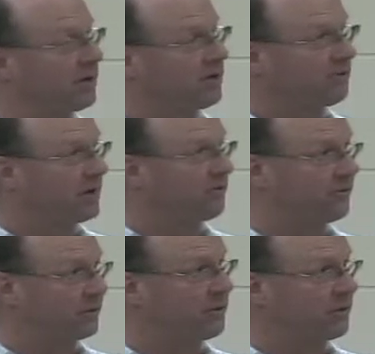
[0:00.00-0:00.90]
it raise a
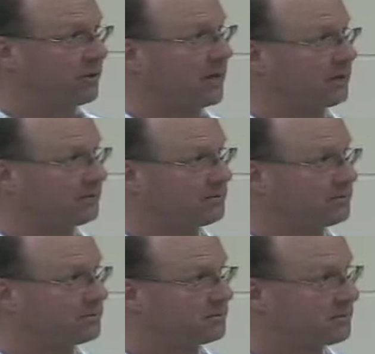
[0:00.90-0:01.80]
similar amount
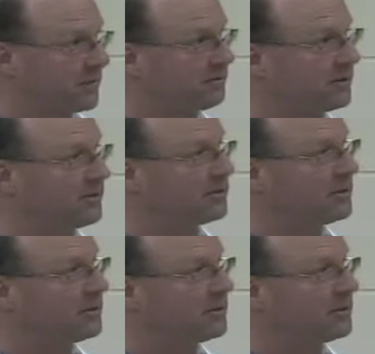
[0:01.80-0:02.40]
of revenue,